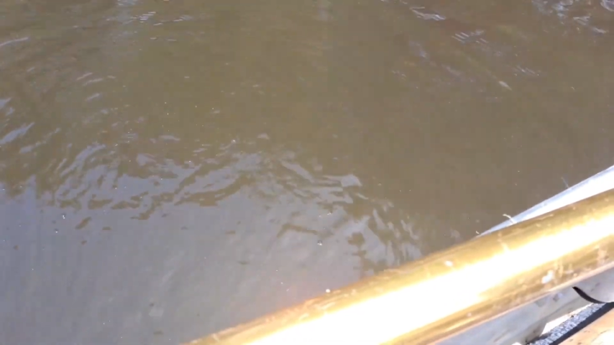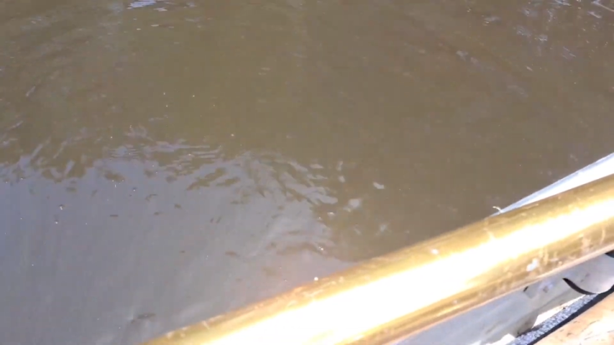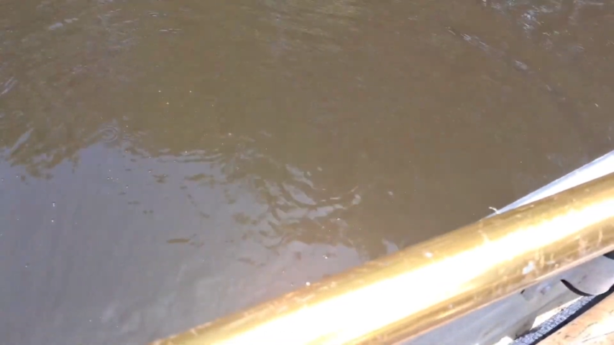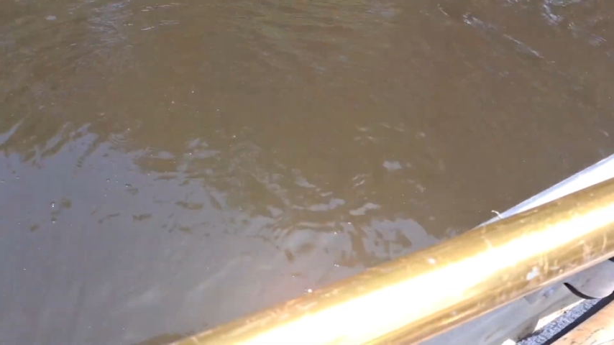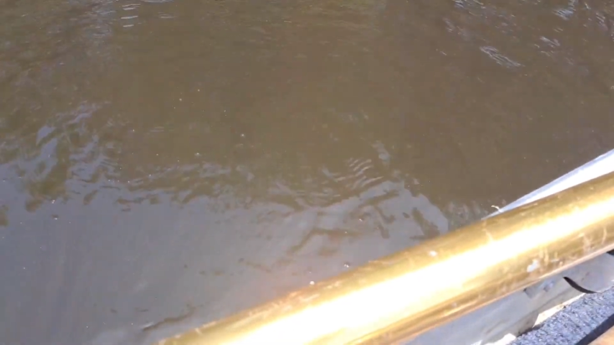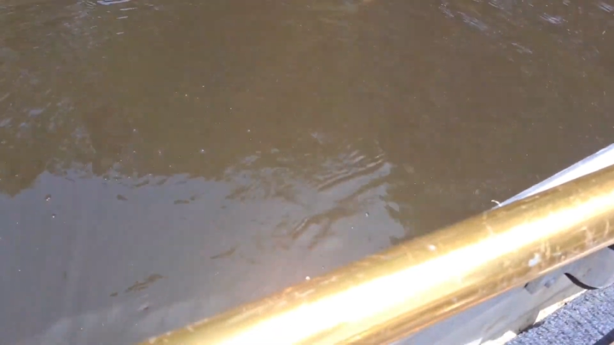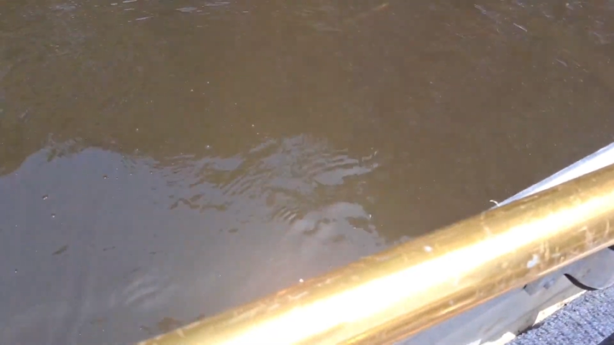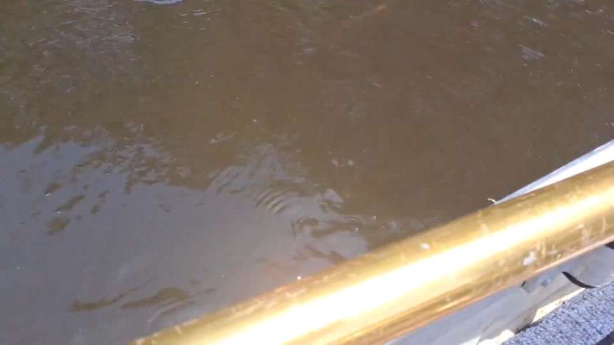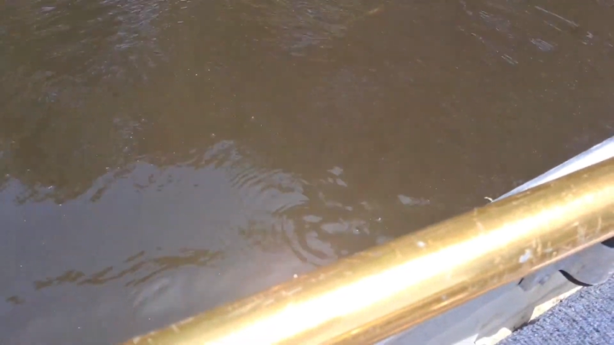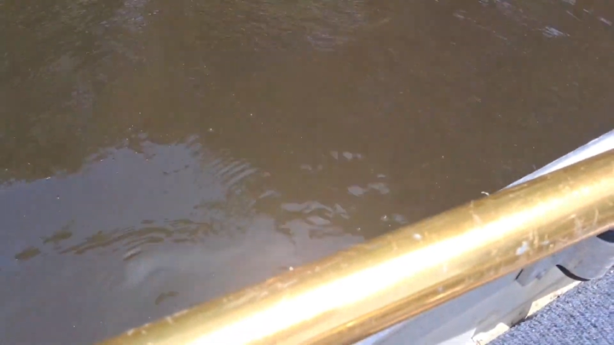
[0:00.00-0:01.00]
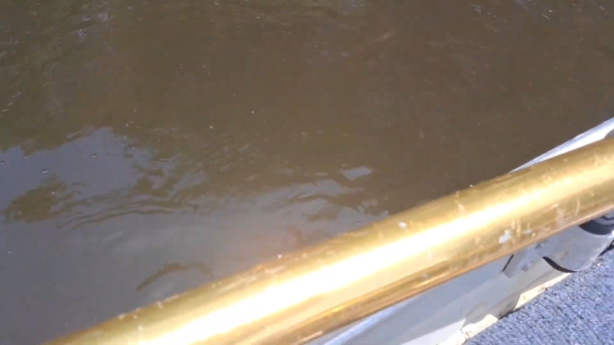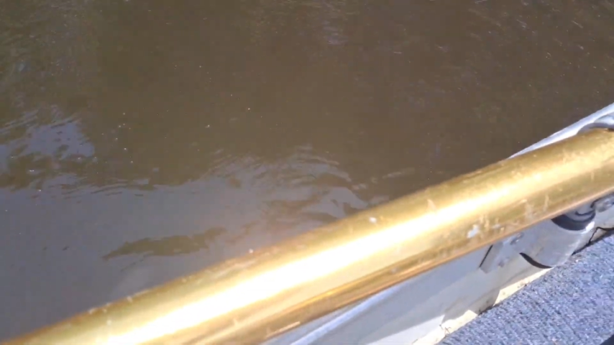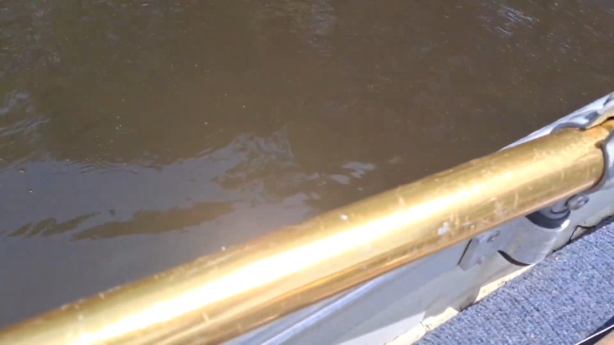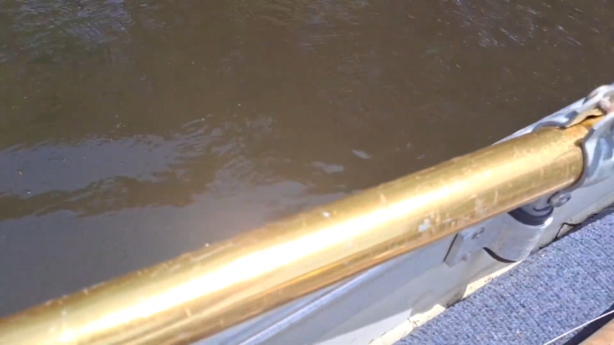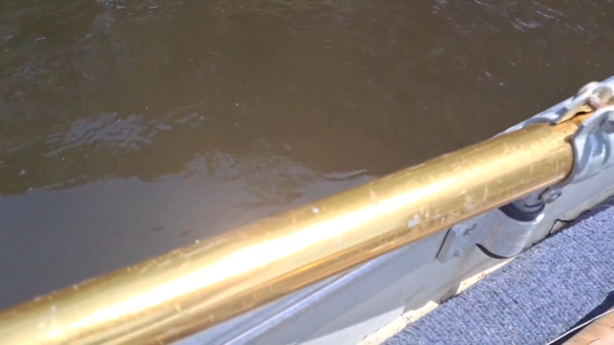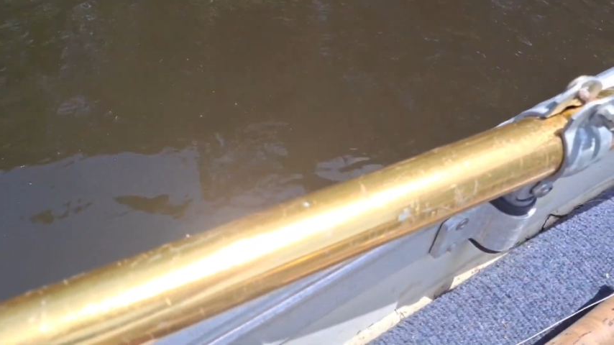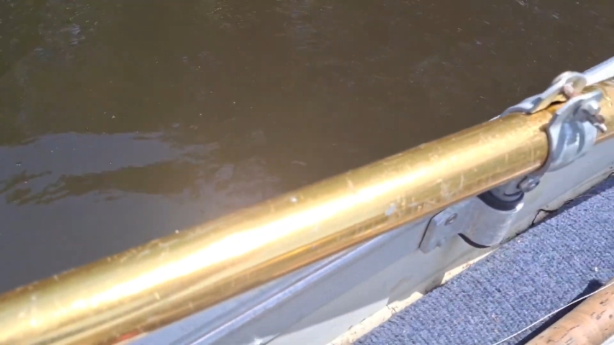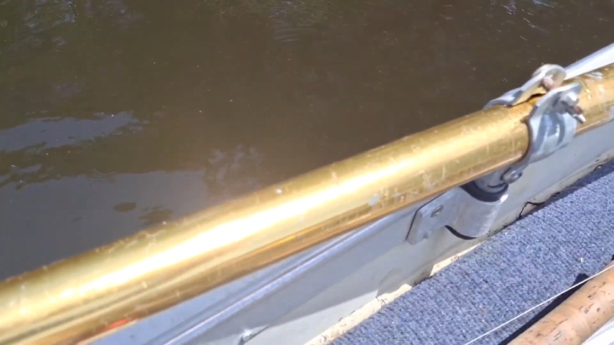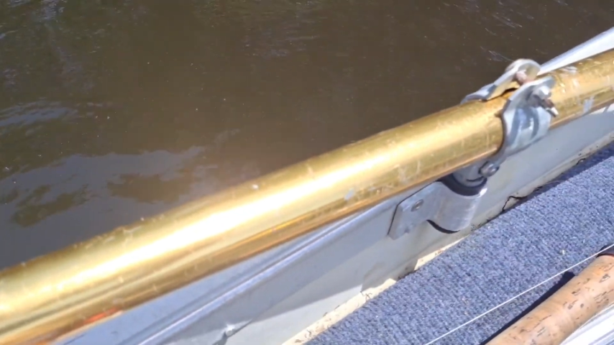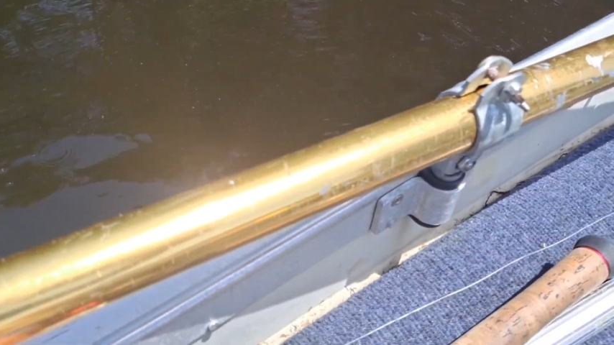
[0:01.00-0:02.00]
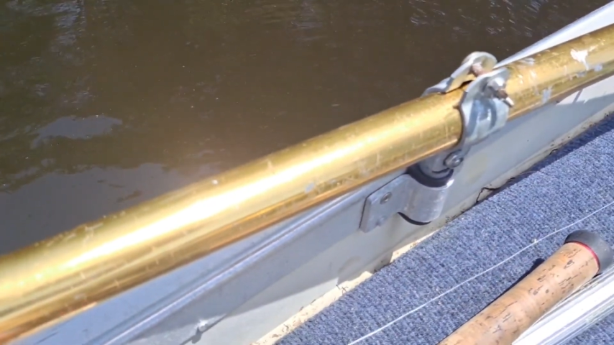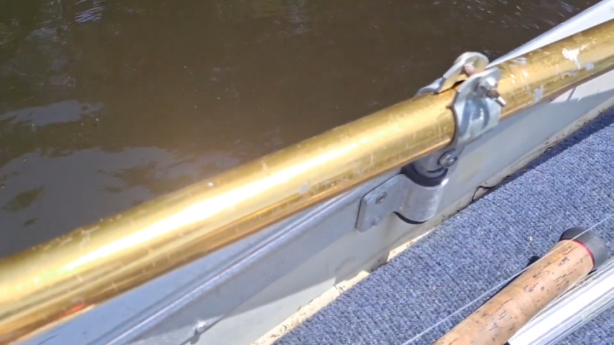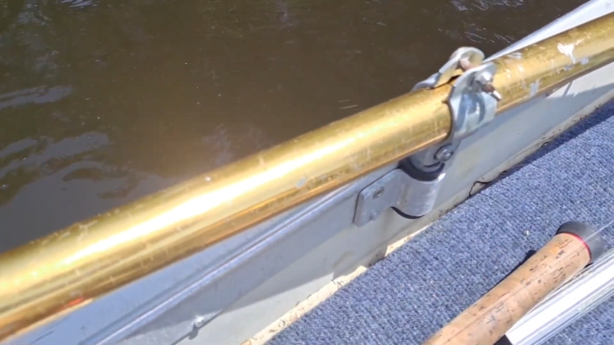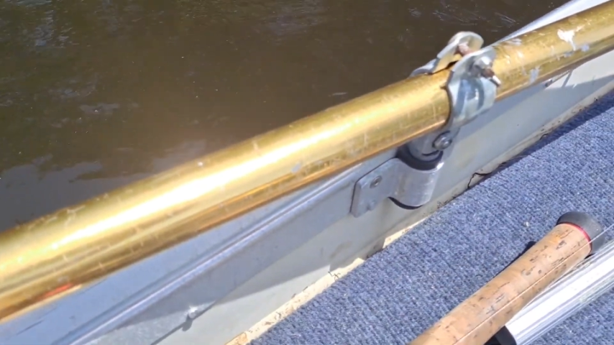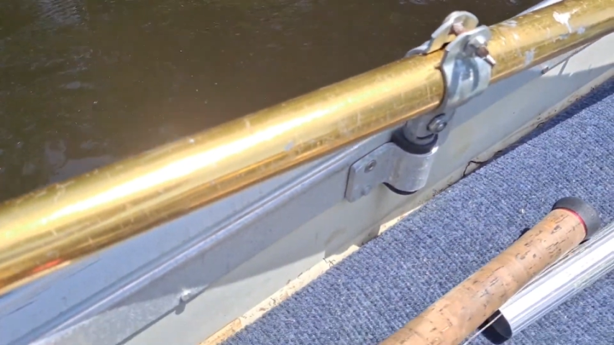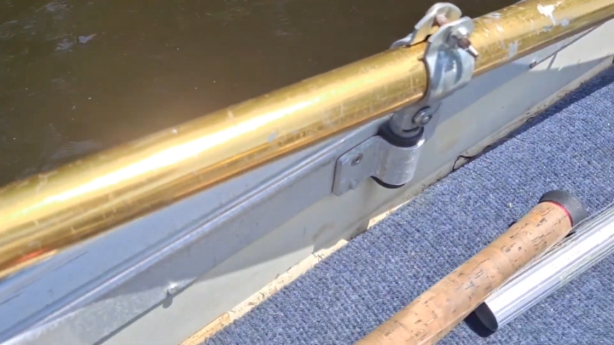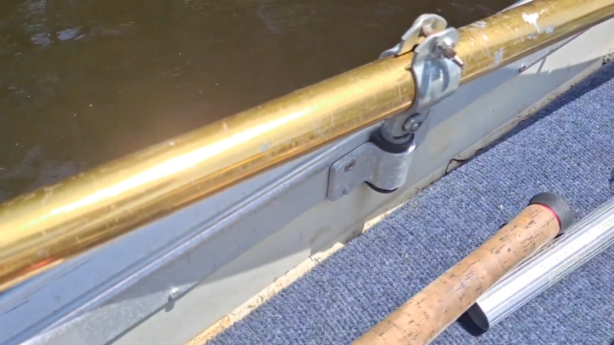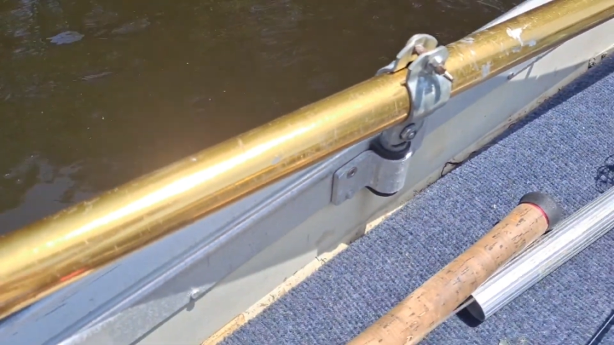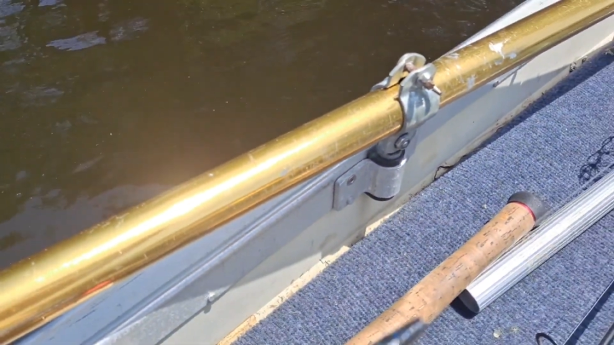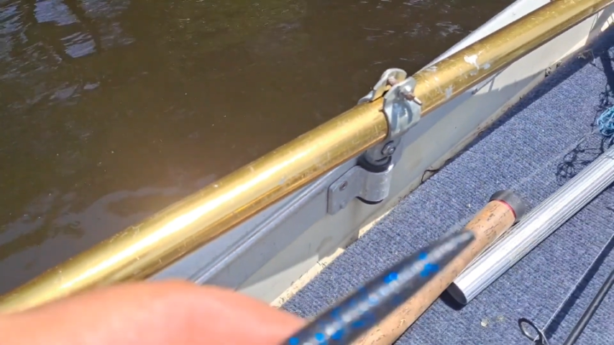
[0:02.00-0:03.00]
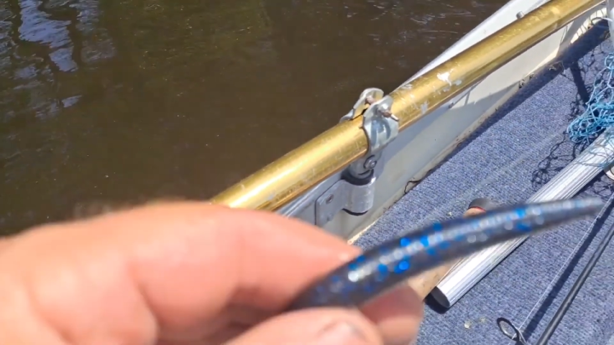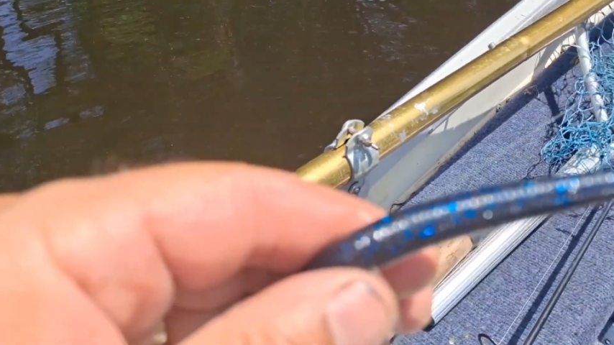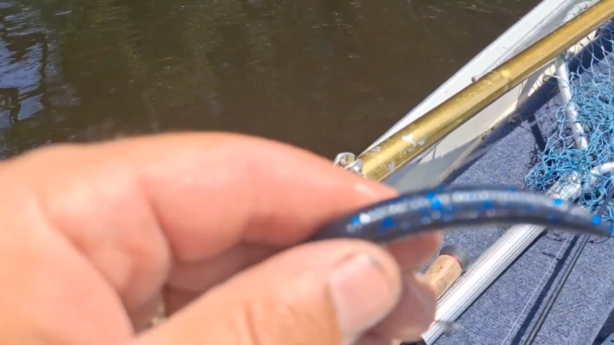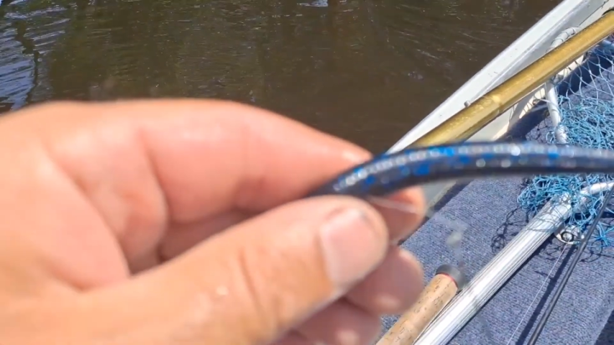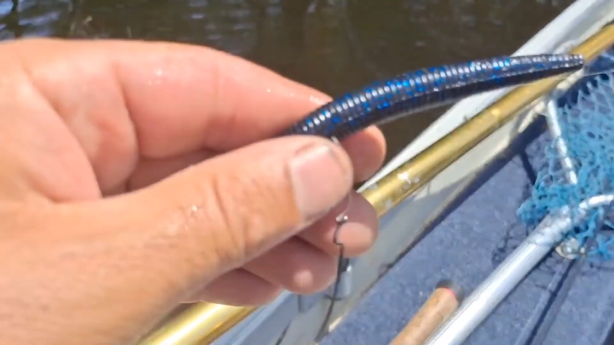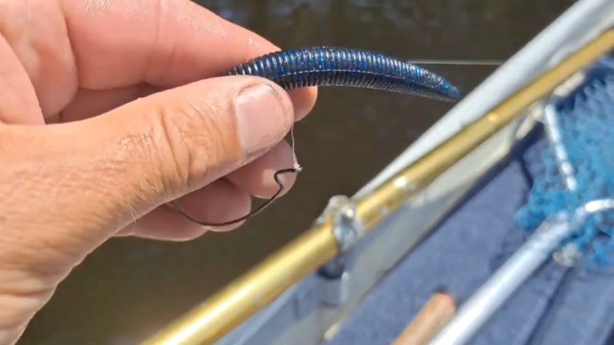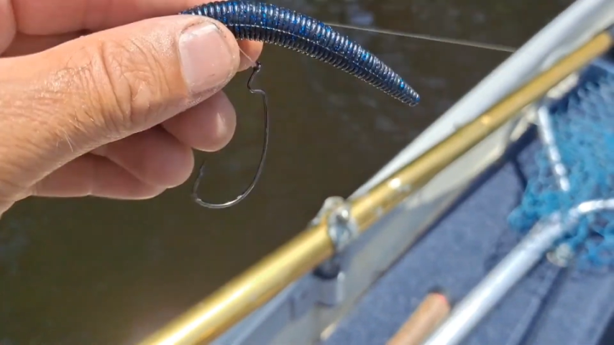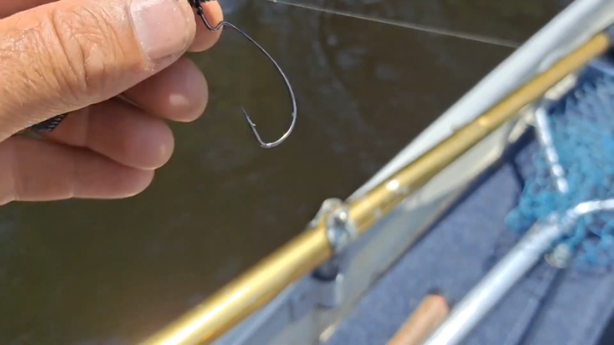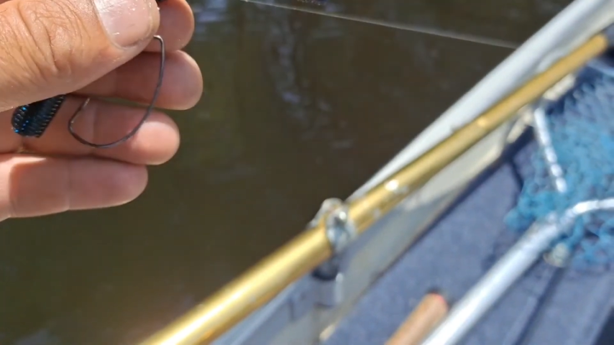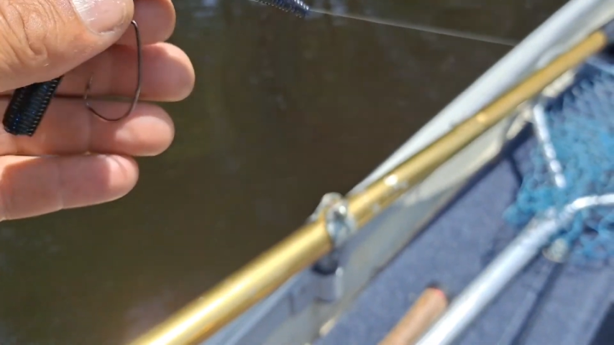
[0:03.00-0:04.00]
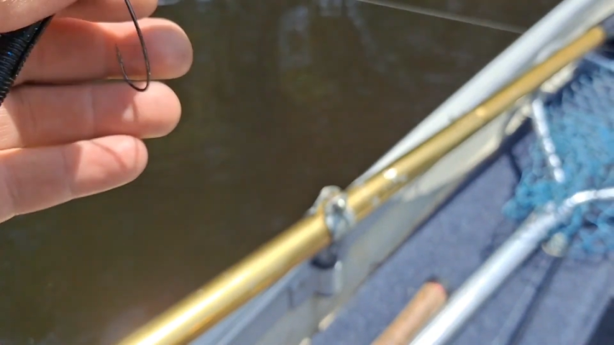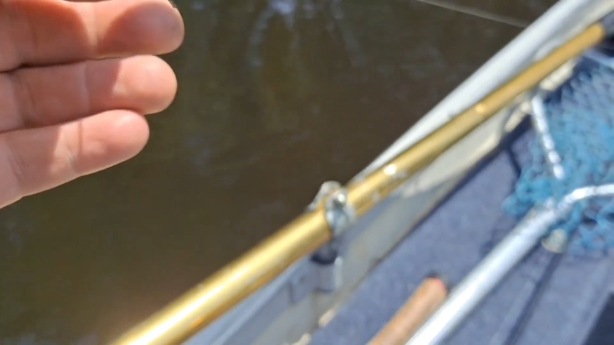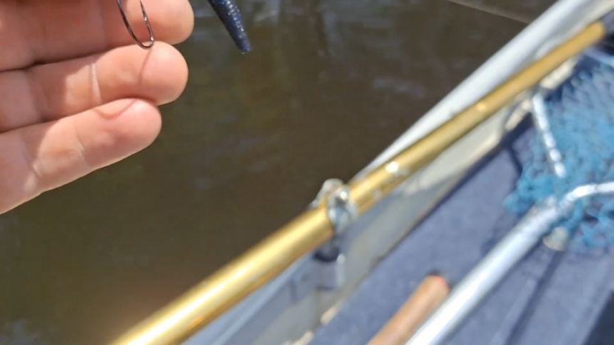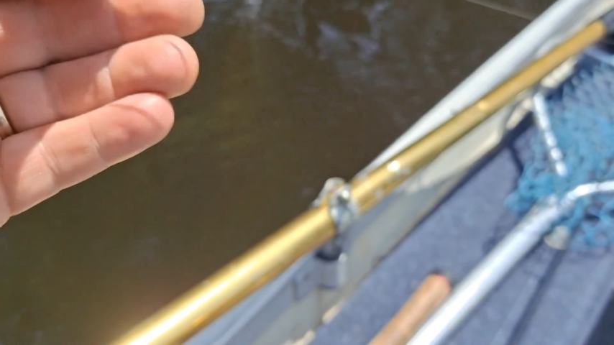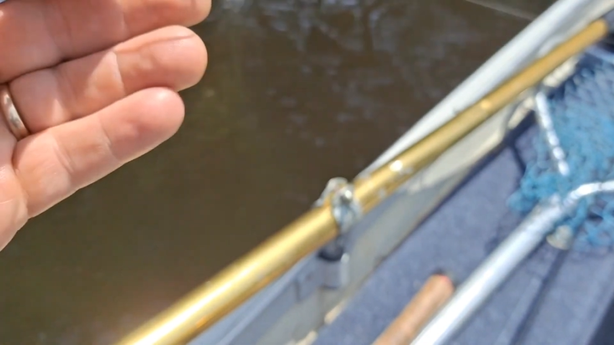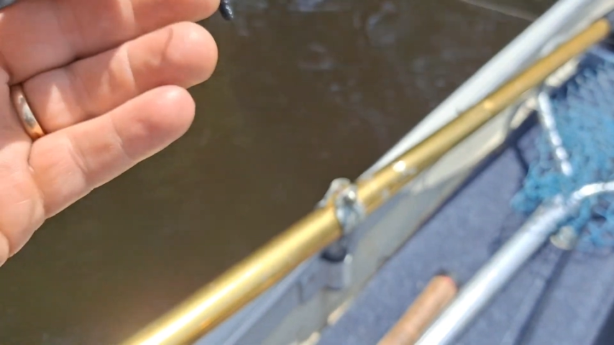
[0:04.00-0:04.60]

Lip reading: Nobody's mouth can be seen.